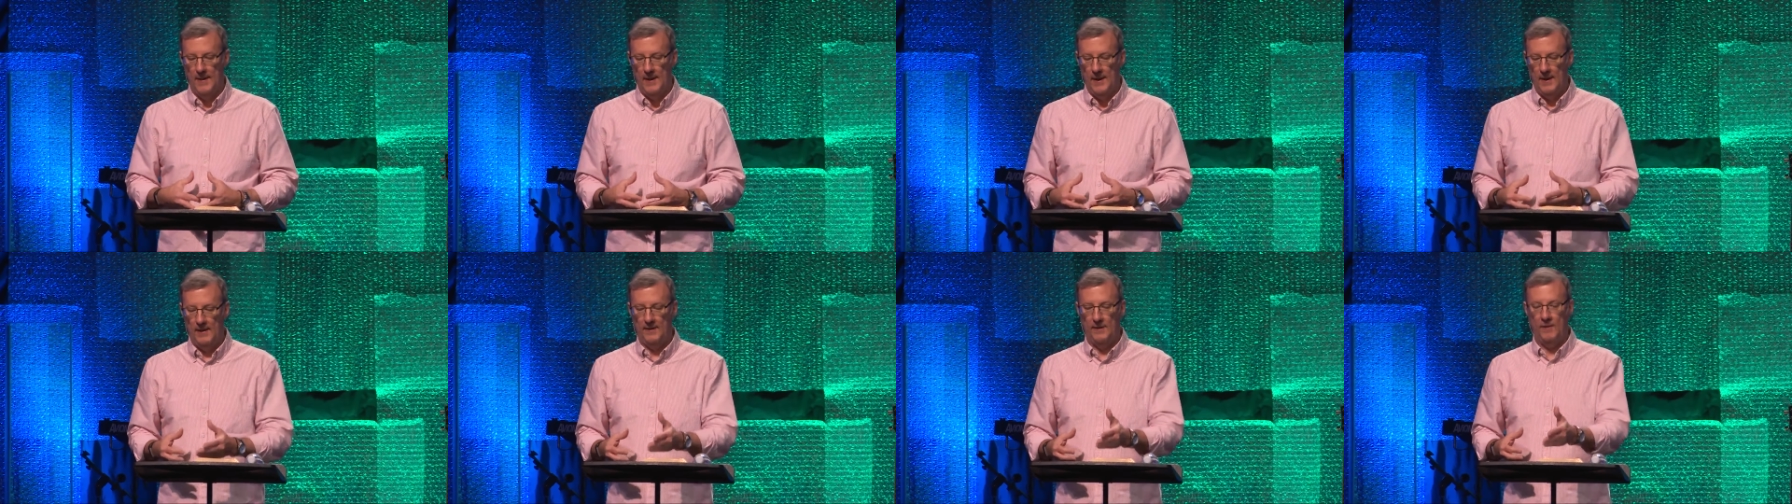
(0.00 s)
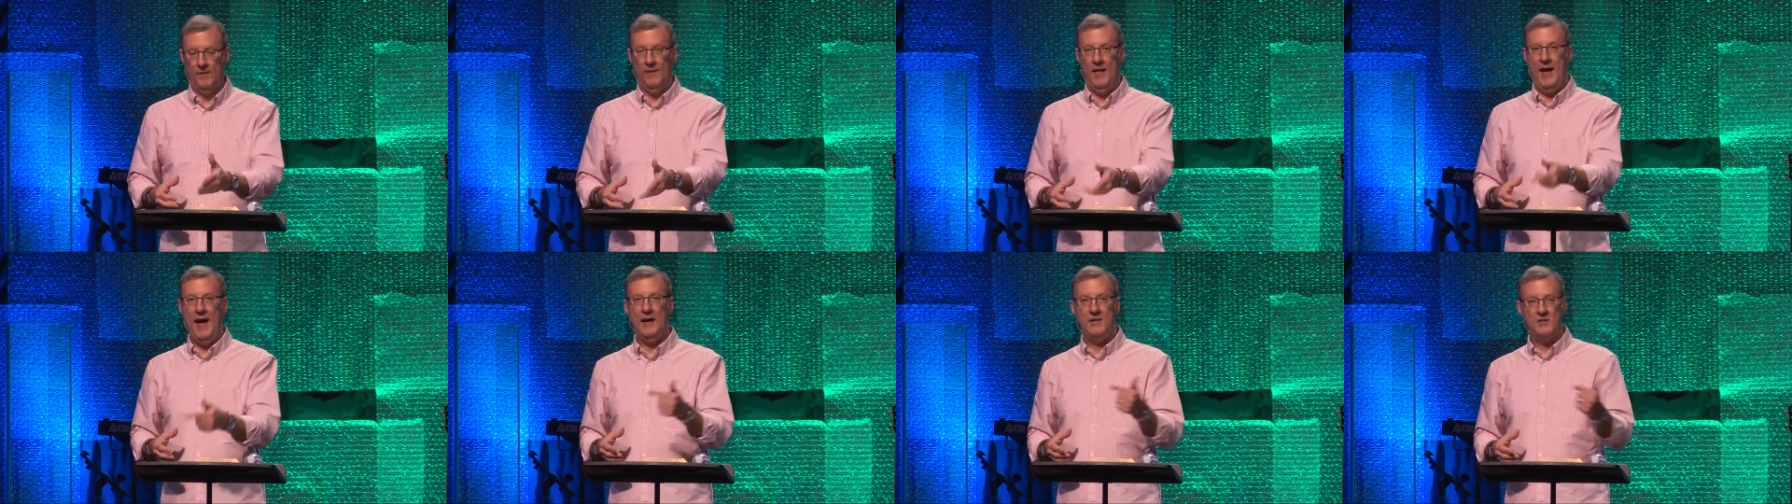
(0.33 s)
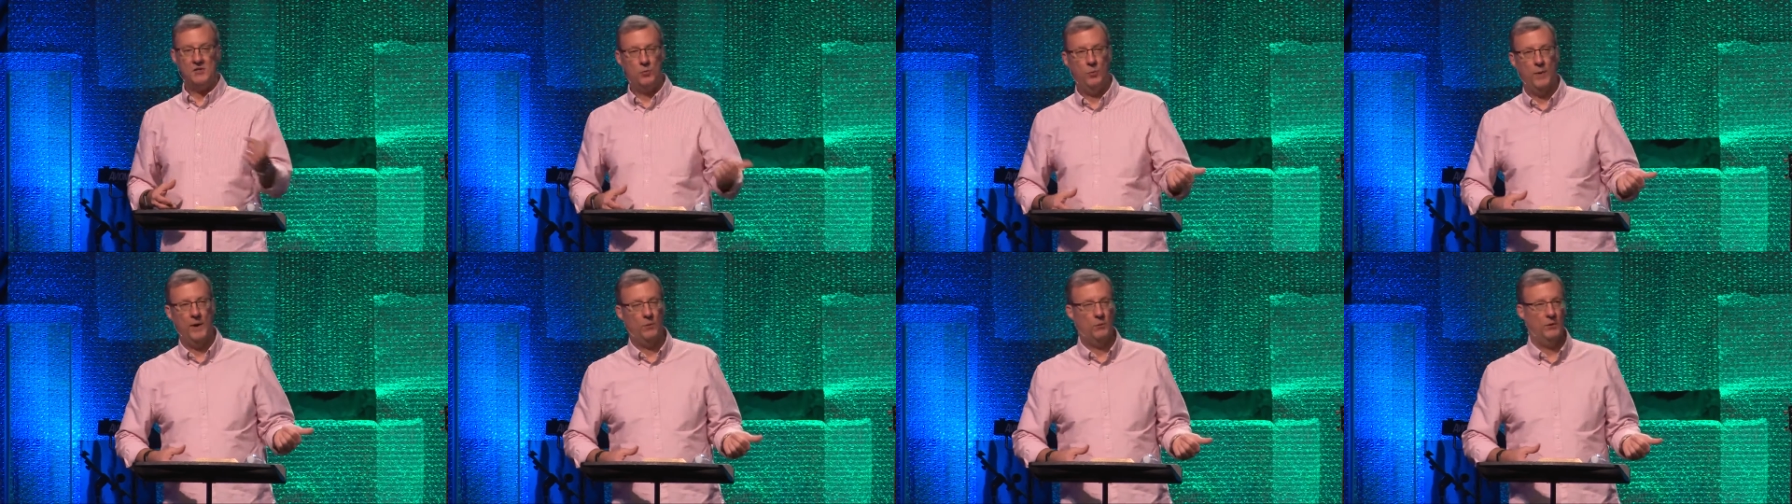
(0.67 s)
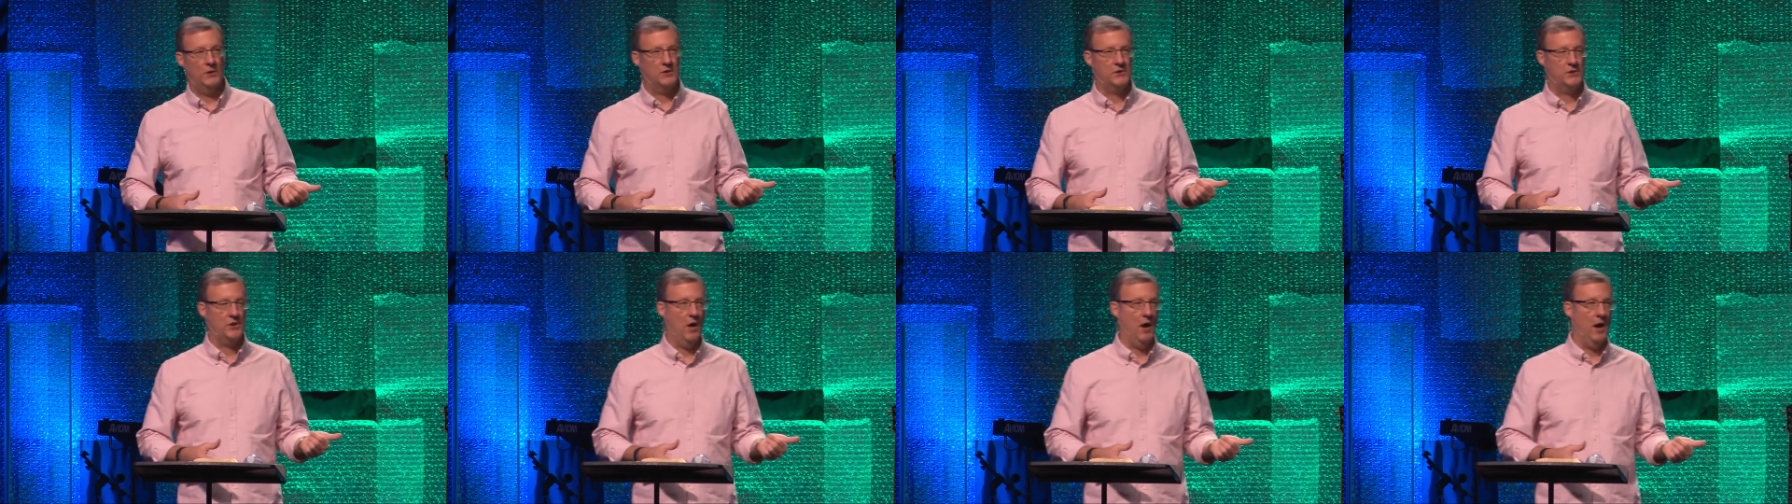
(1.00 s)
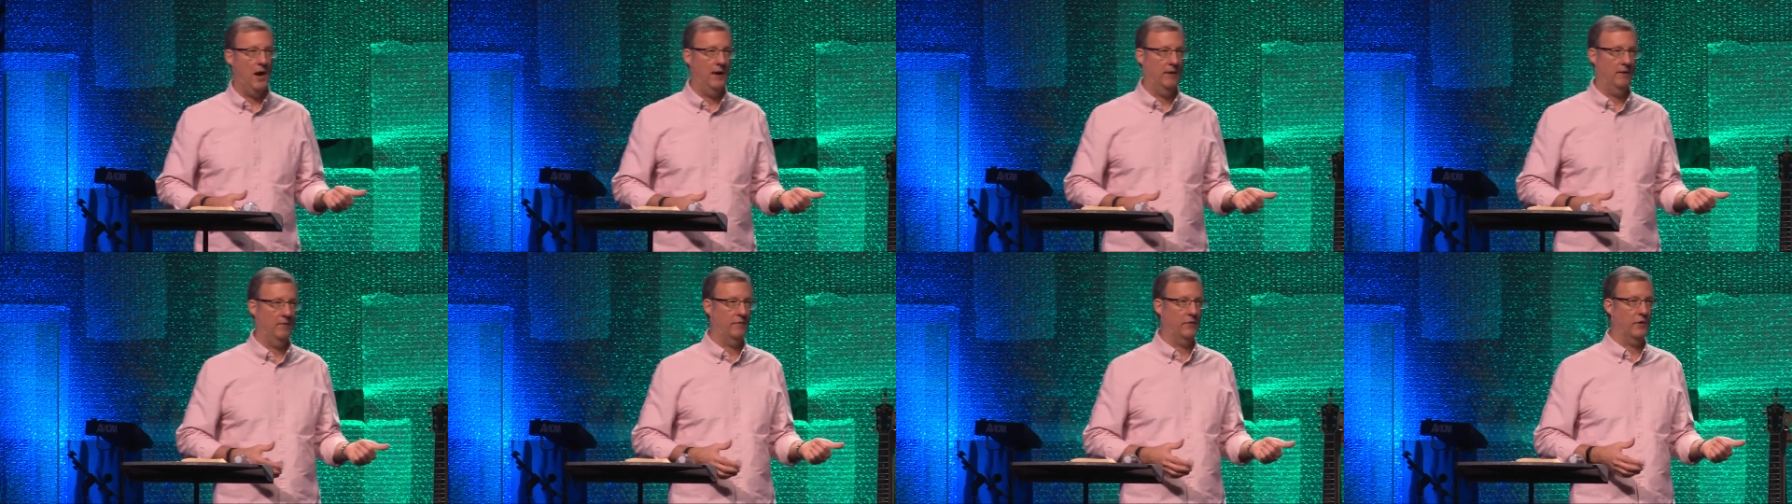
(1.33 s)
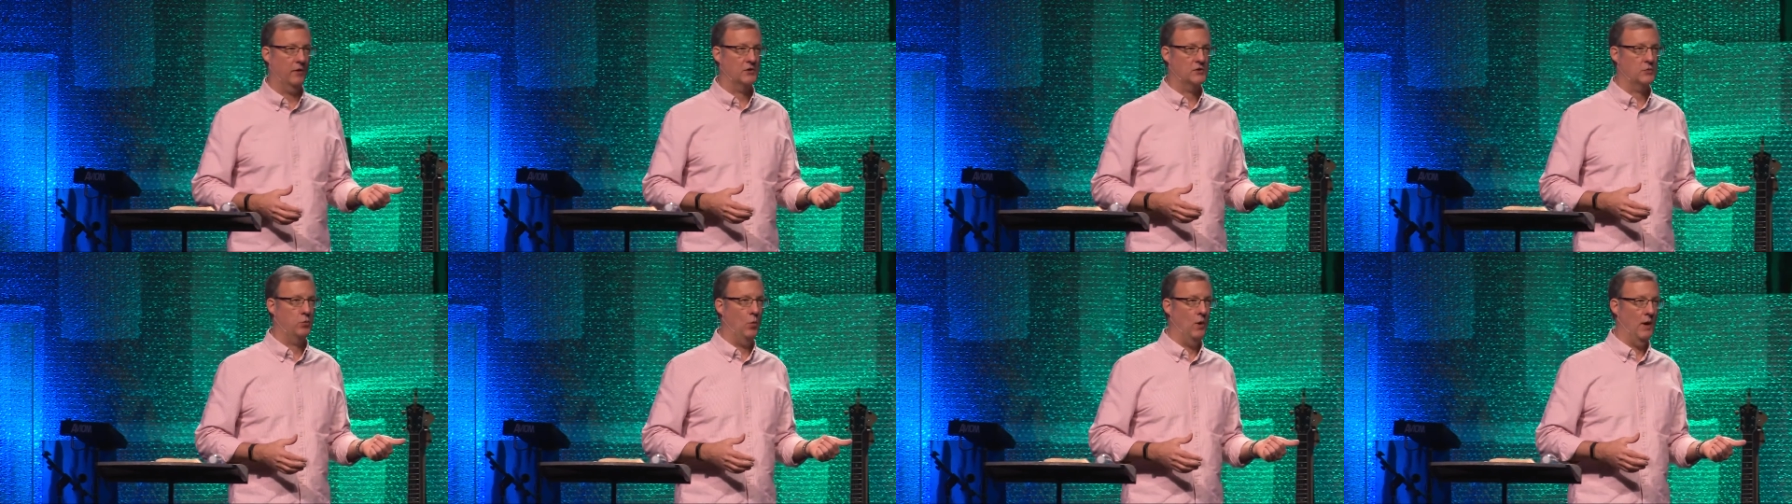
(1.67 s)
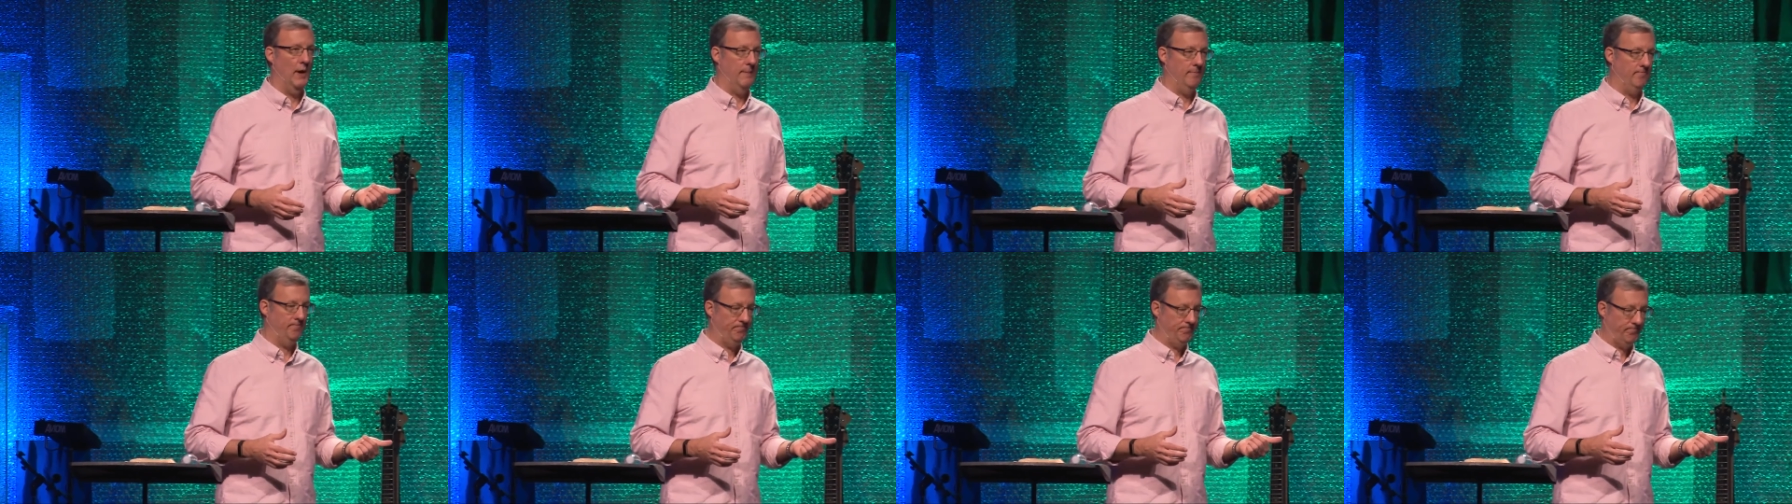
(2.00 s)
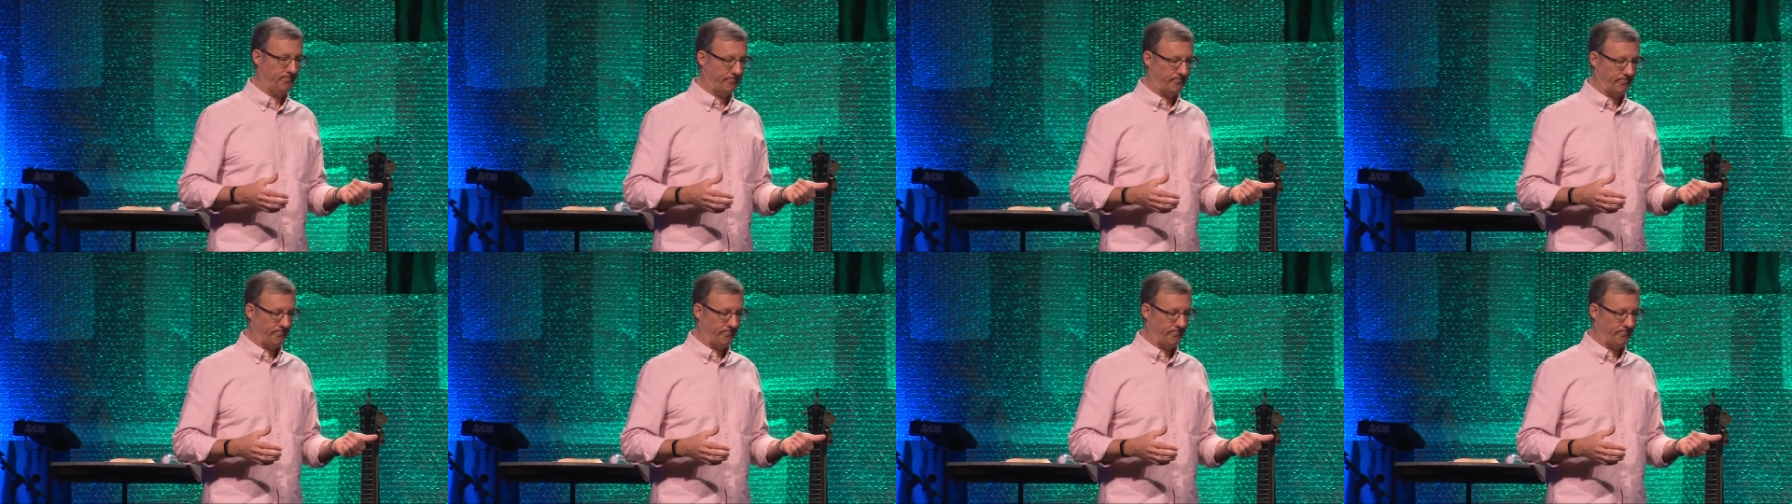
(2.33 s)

And last week we saw in verse 1